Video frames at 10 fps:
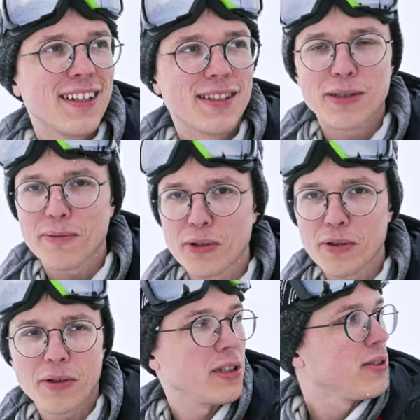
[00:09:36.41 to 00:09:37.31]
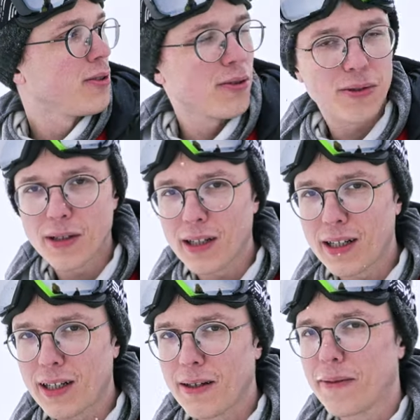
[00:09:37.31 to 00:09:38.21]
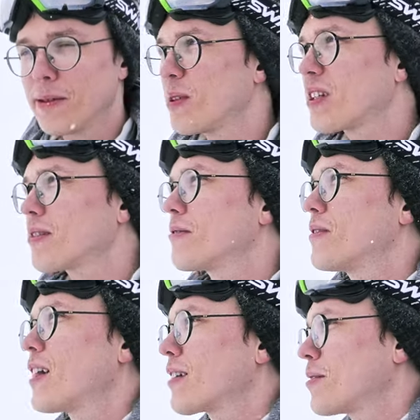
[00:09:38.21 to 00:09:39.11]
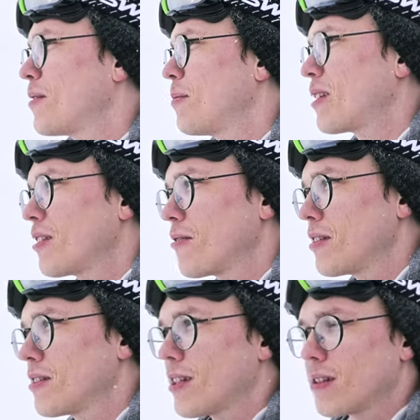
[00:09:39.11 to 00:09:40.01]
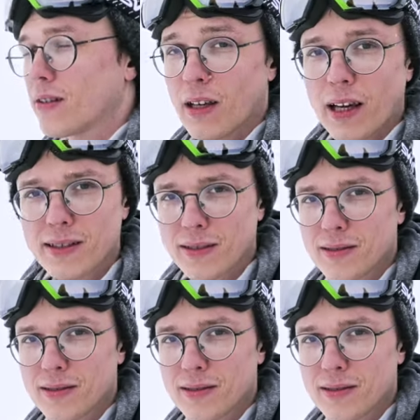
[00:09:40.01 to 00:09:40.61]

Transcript: Those of you who are into uh, filming or photography might notice that the light Maybe.